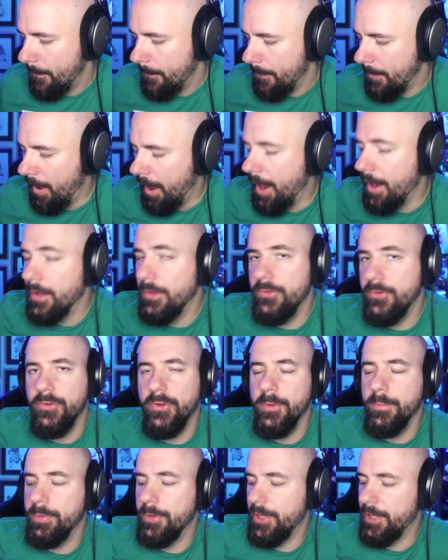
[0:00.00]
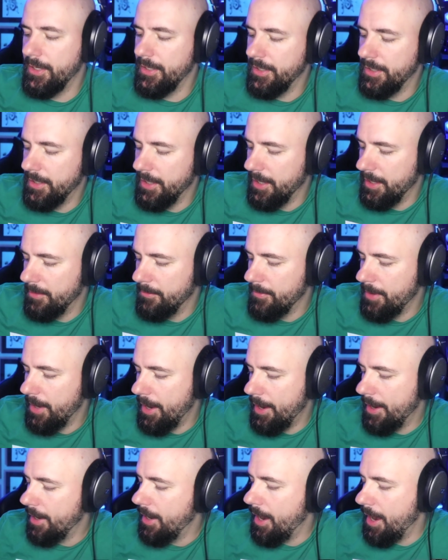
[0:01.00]
I enjoy playing the game.
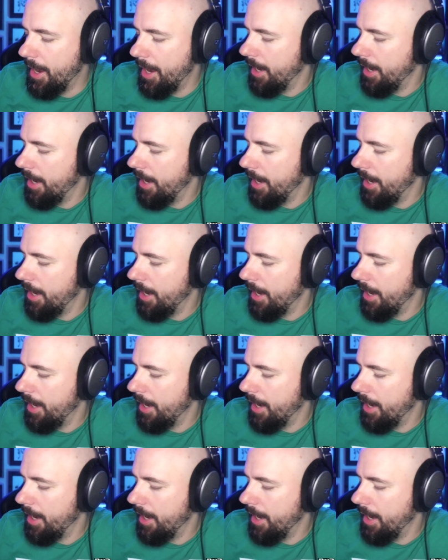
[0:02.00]
I I